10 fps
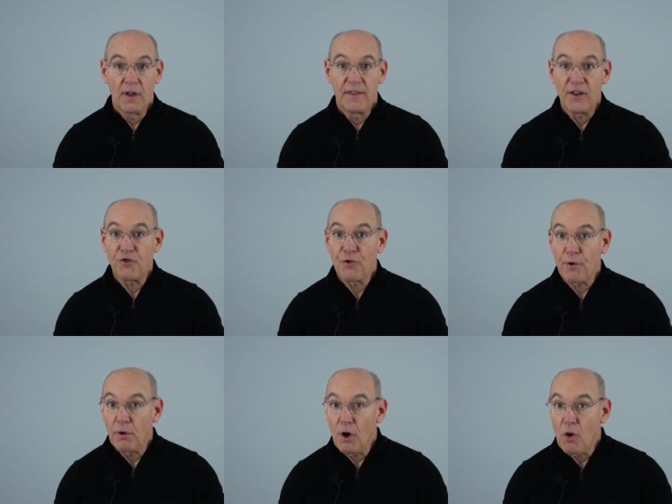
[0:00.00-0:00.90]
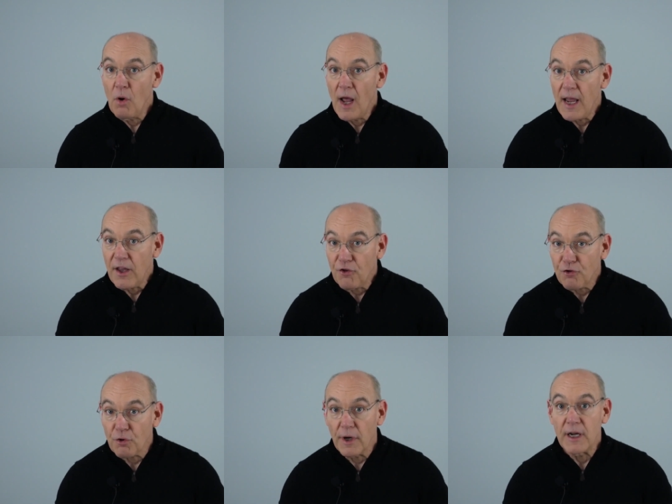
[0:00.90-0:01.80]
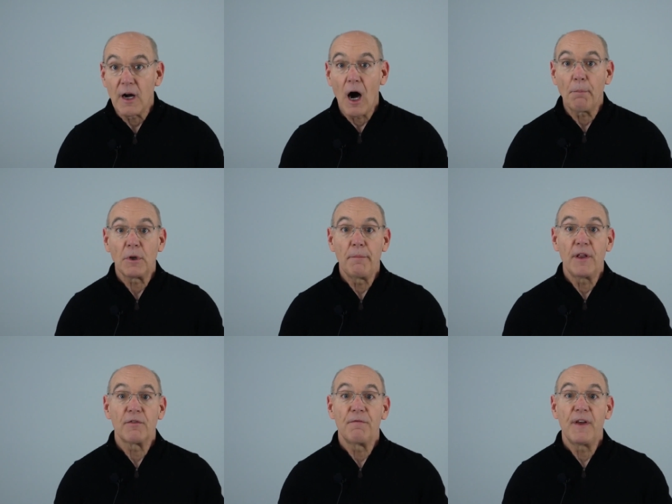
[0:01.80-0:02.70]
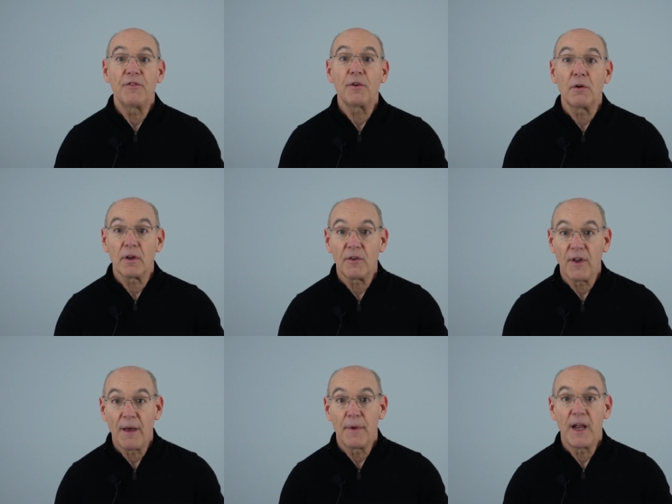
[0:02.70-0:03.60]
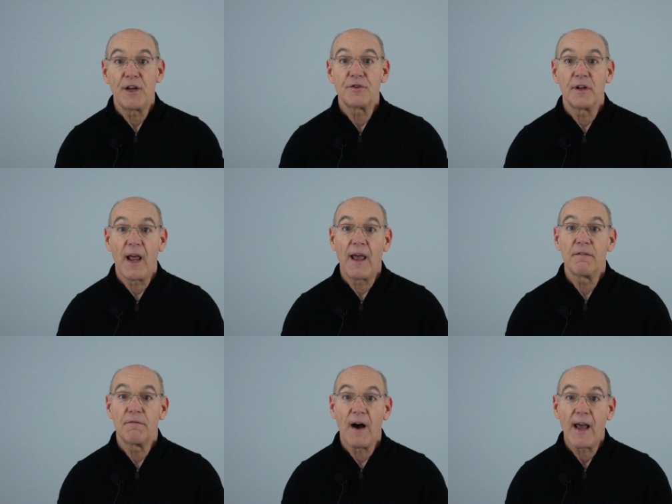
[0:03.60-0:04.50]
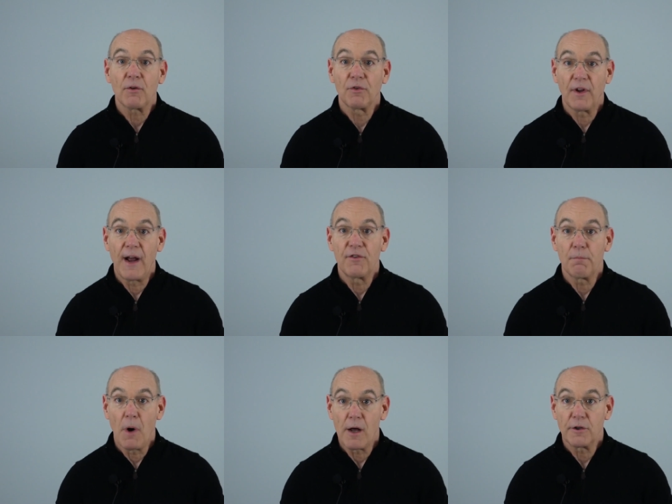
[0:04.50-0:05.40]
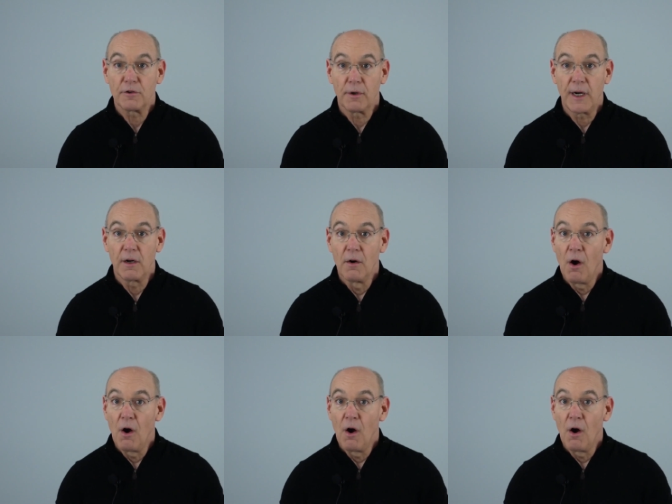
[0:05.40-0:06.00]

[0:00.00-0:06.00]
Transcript: This thorough history complements physical examination and vital signs monitoring,